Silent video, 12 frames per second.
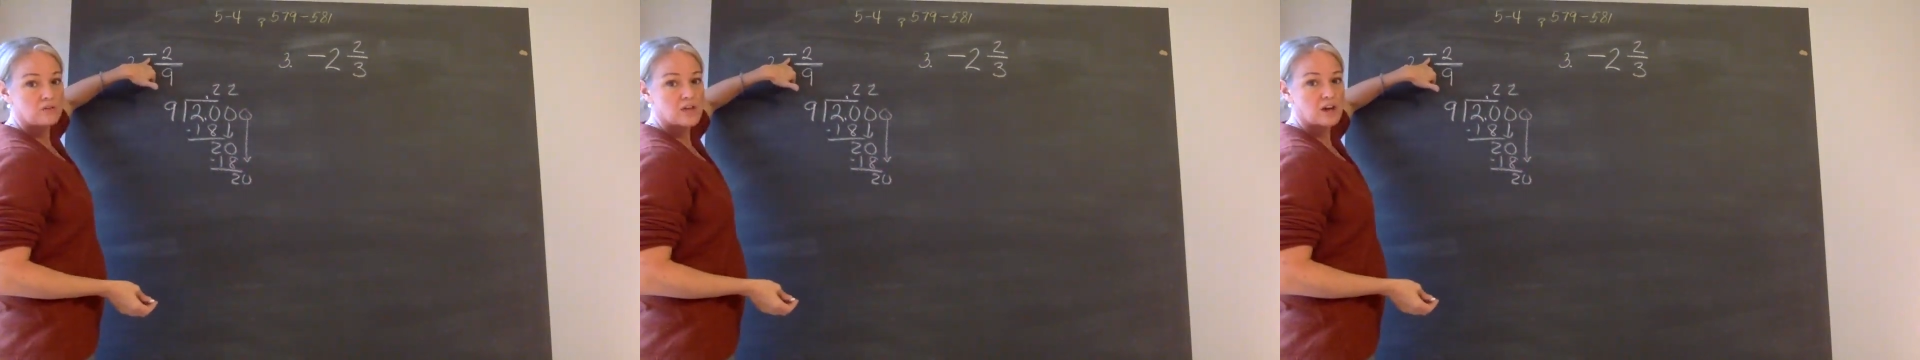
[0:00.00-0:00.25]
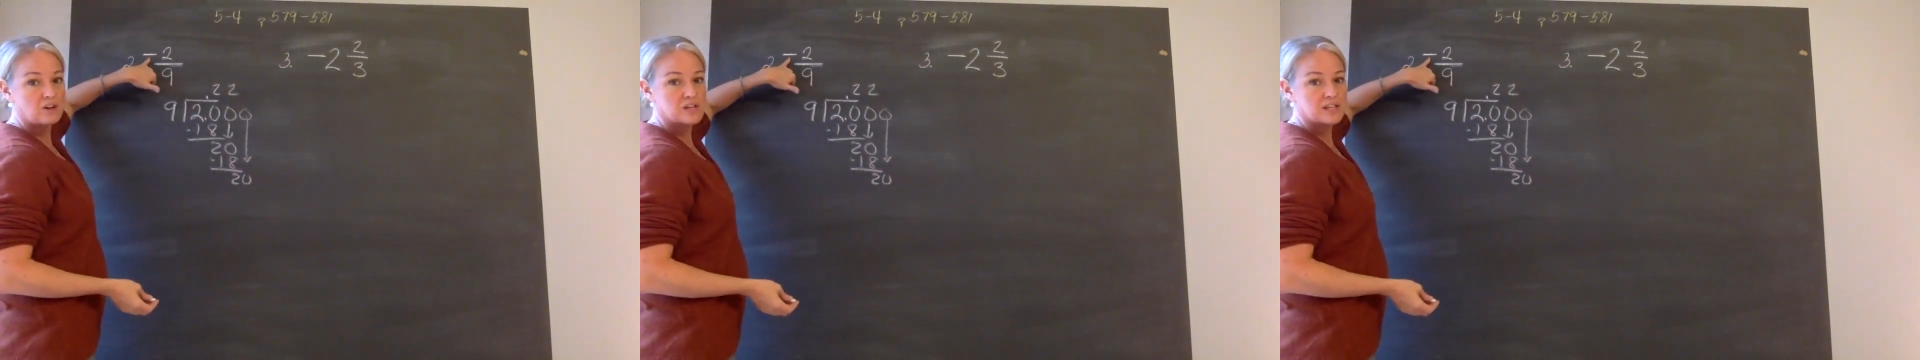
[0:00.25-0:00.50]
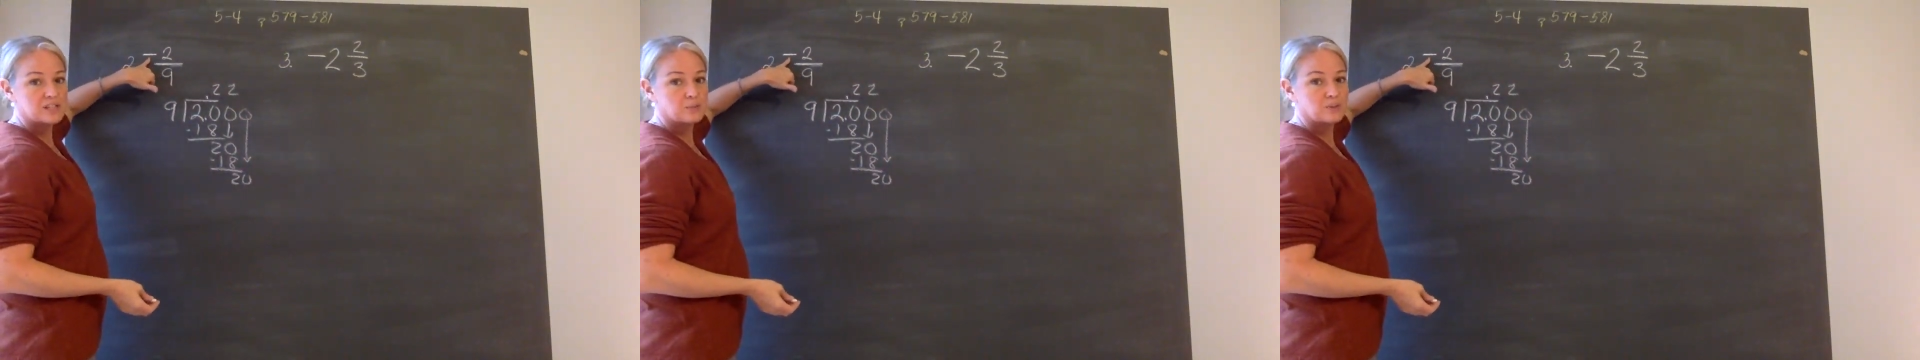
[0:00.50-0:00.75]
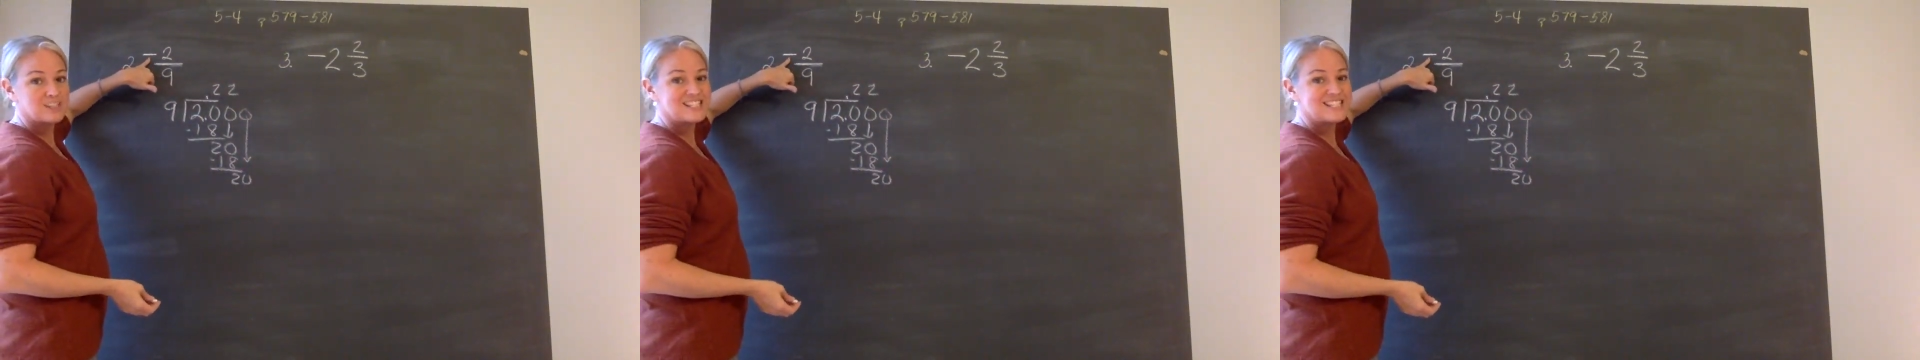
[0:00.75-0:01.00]
that our
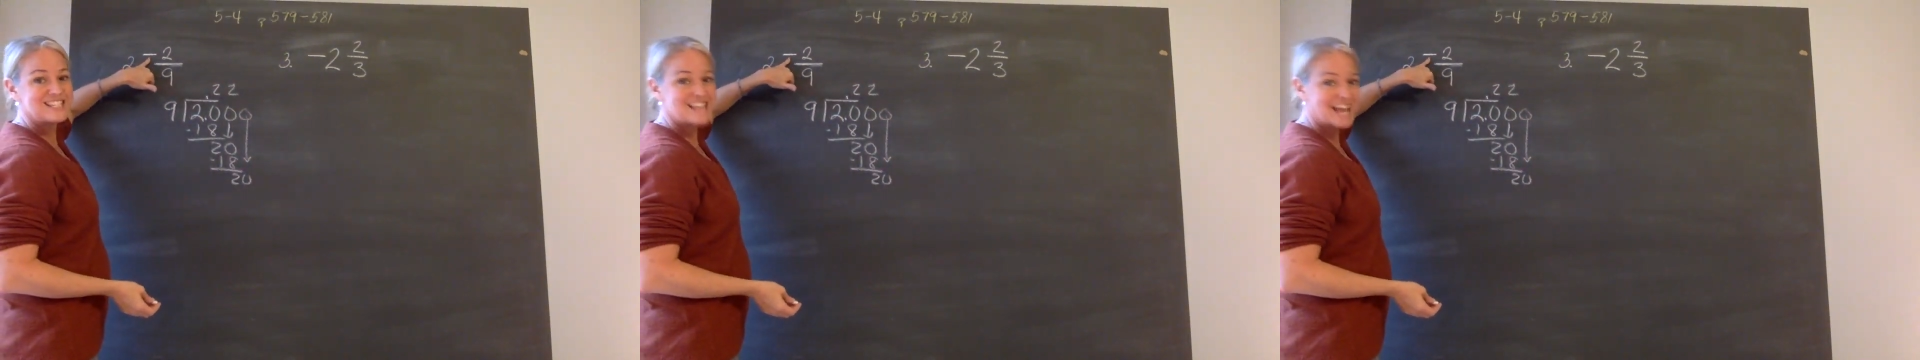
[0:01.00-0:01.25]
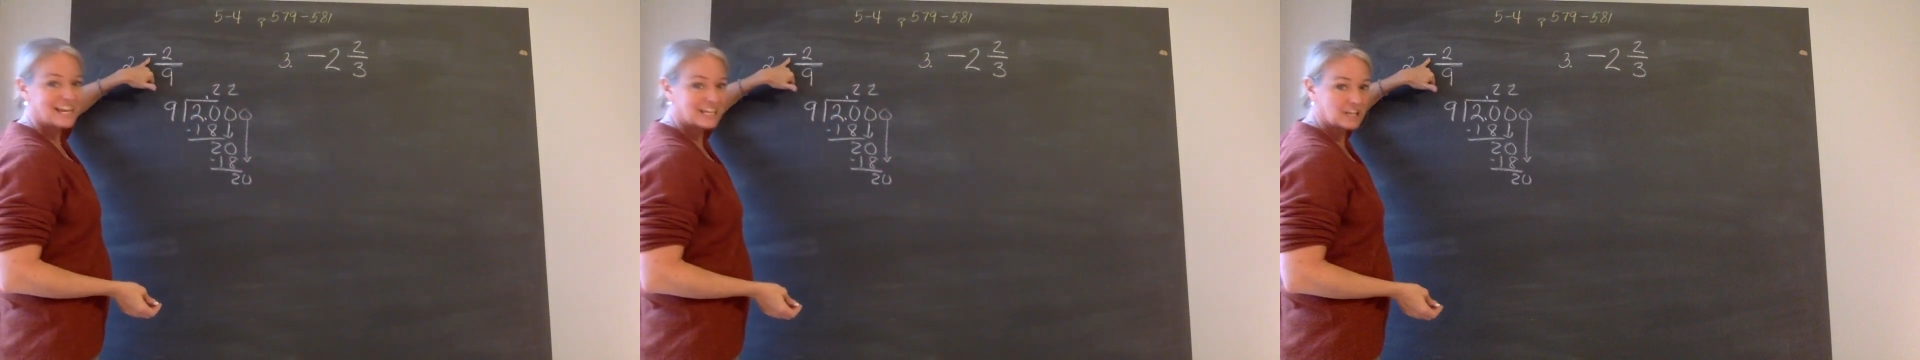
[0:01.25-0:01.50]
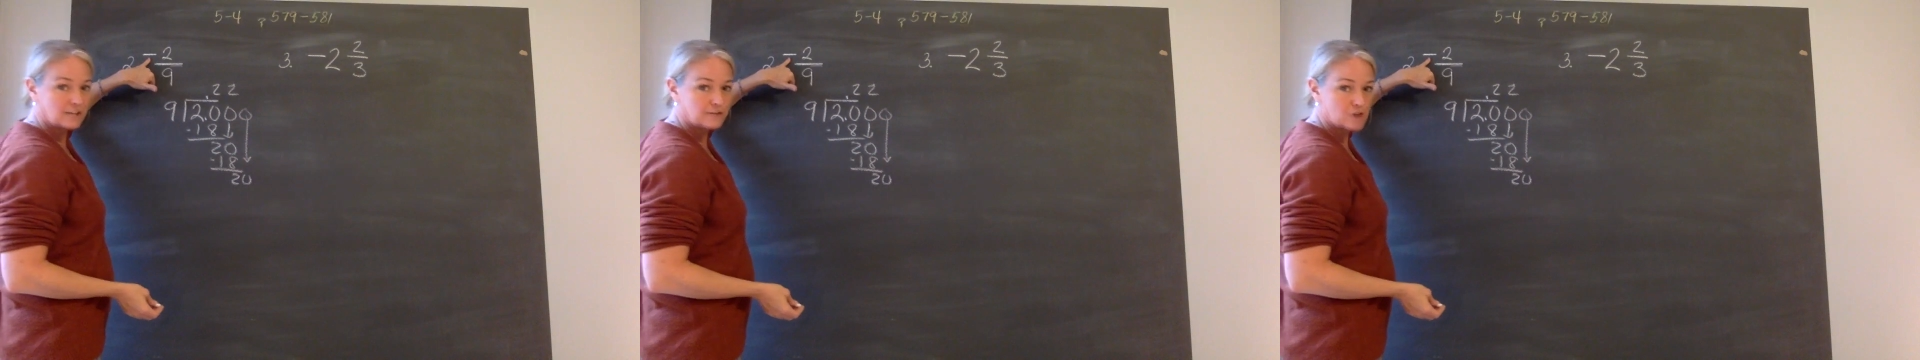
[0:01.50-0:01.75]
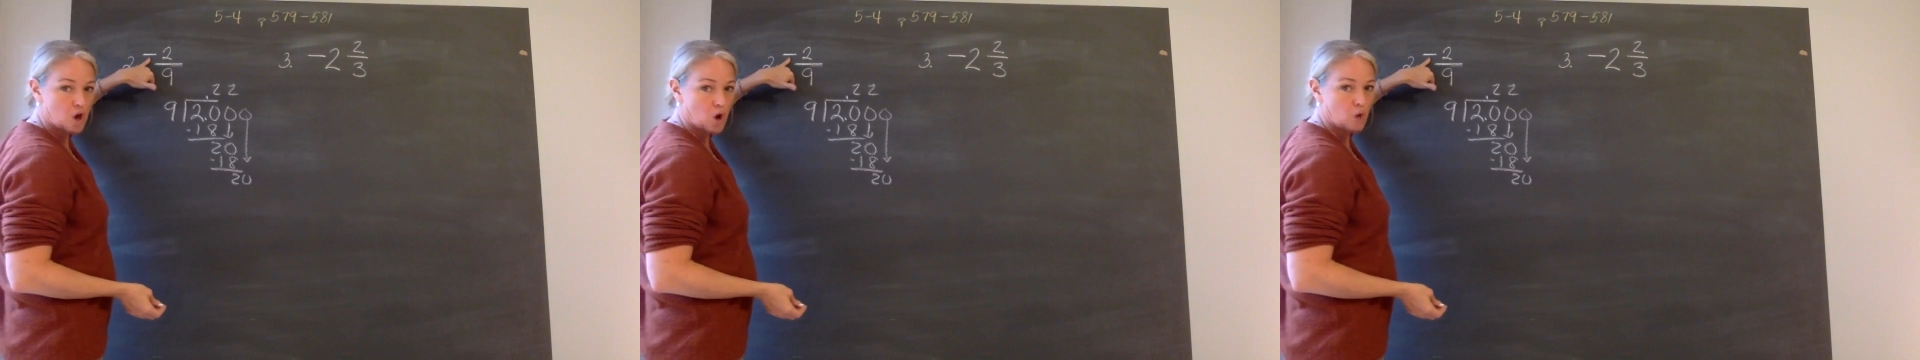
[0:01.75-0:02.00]
decimal is negative,
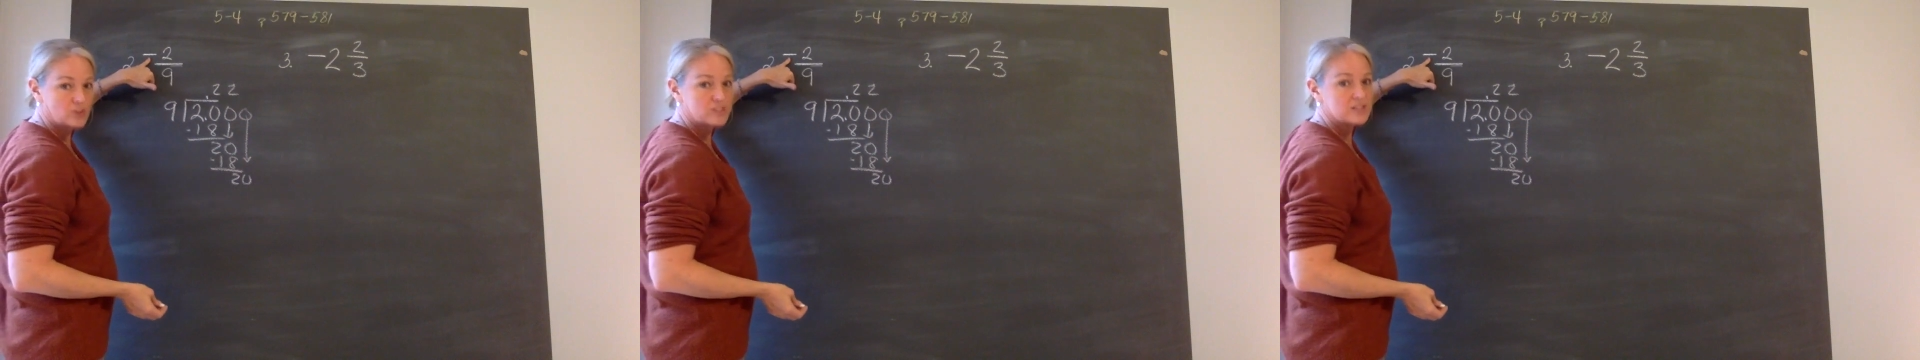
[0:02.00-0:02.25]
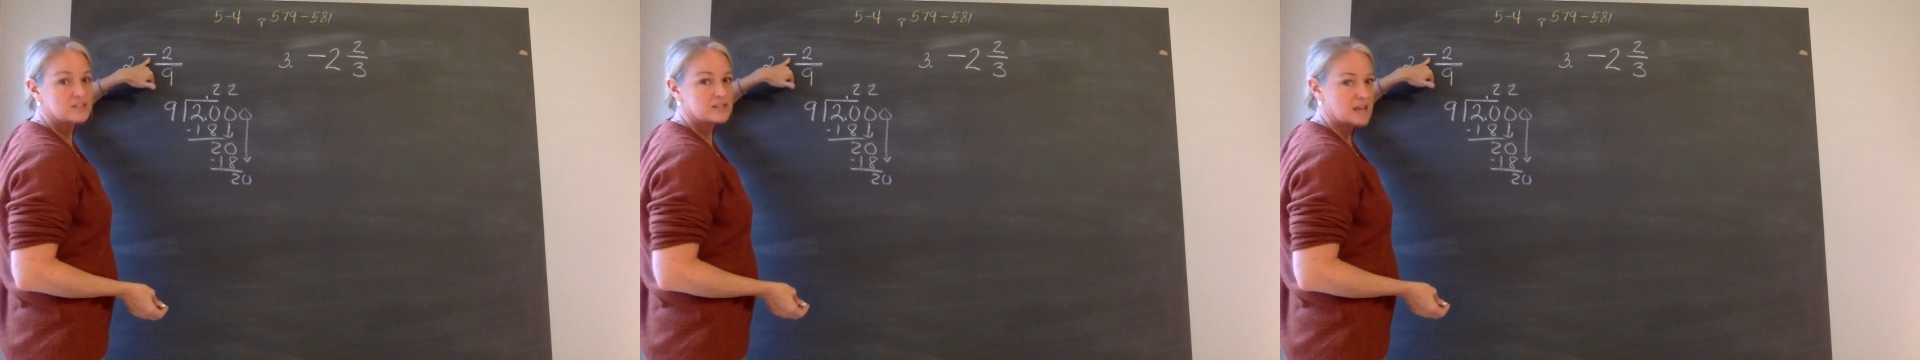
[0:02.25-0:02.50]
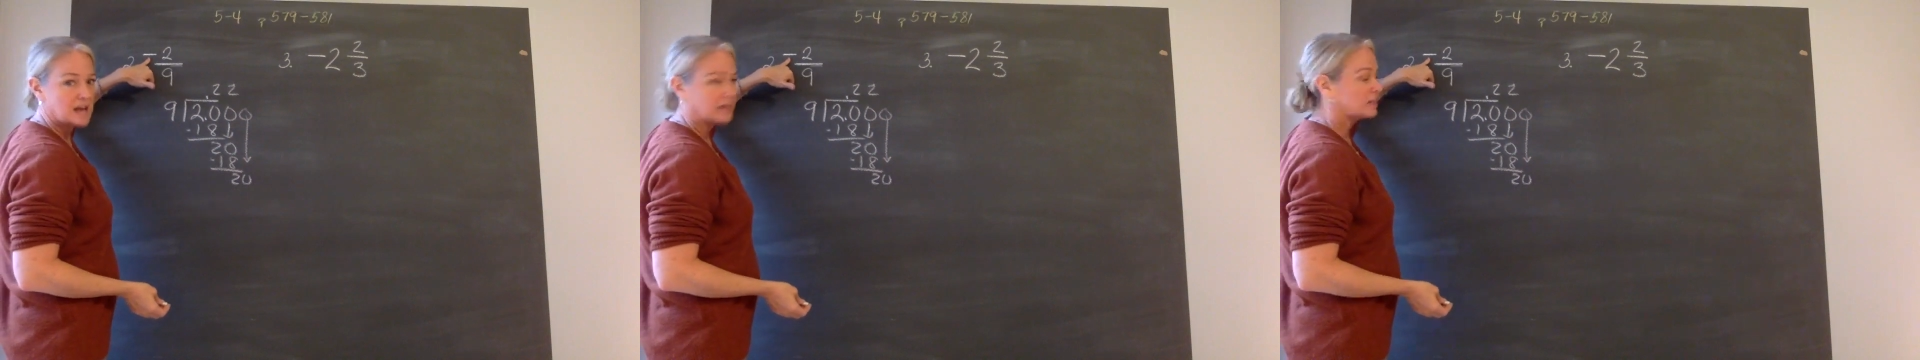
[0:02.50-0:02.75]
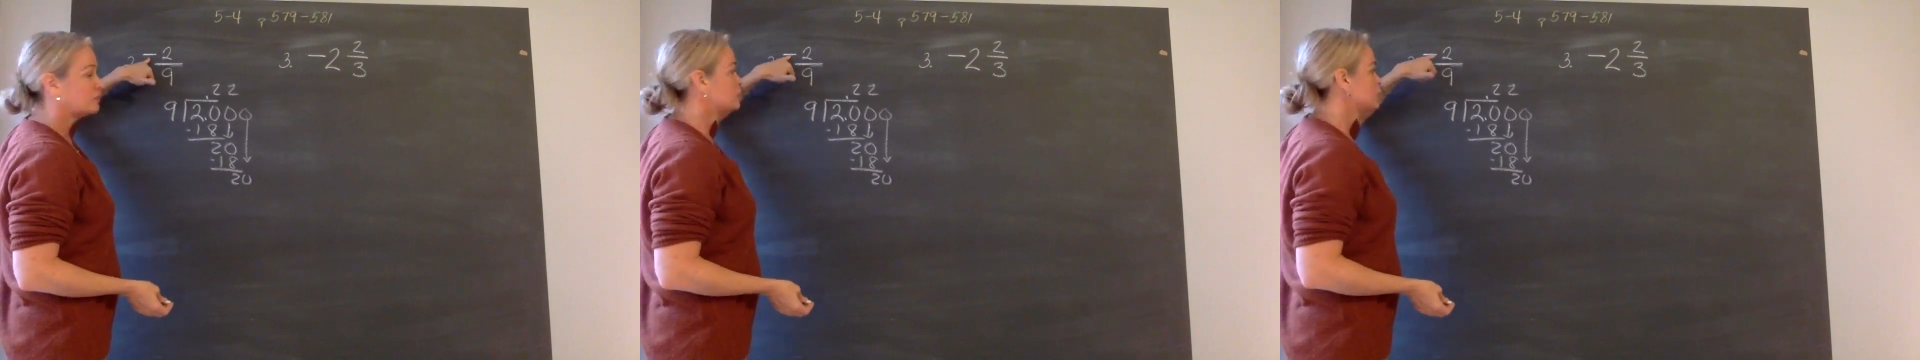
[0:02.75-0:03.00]
though. This is
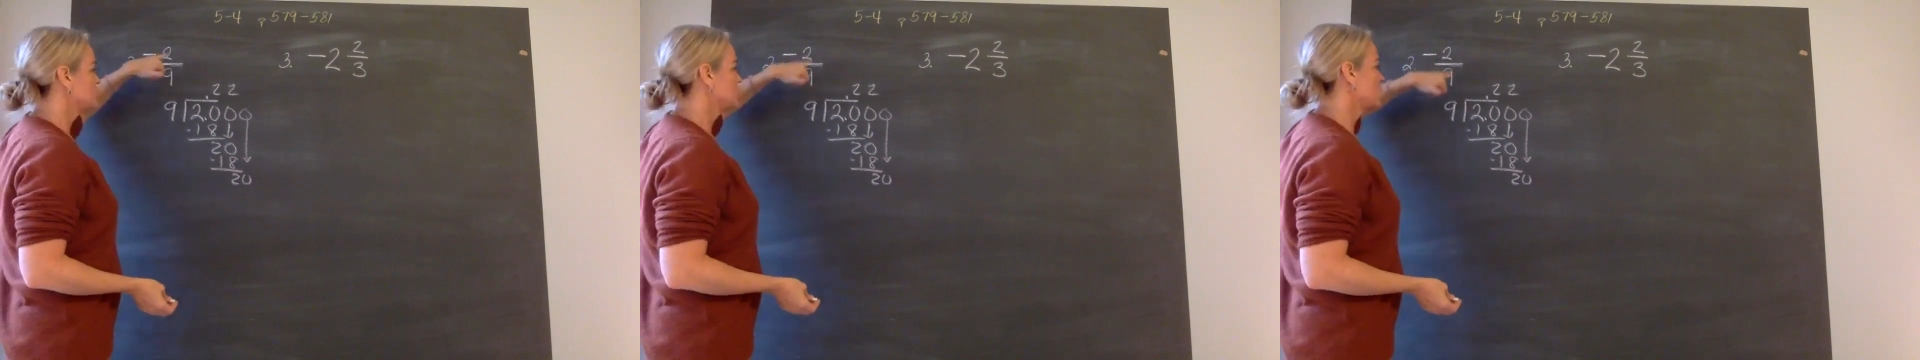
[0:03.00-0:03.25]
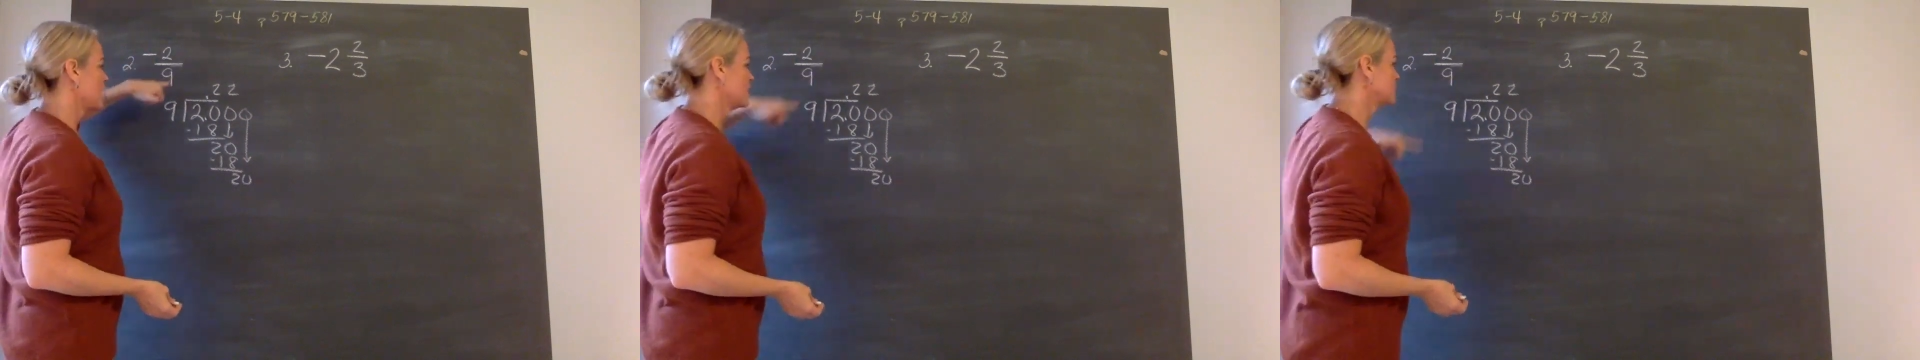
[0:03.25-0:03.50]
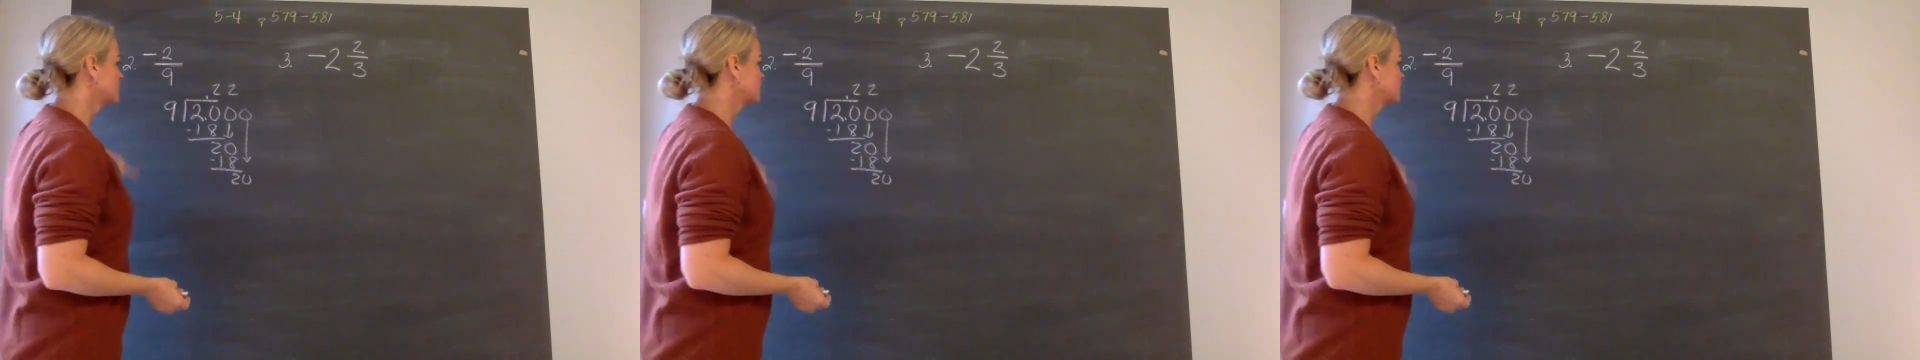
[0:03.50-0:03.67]
negative 2/9,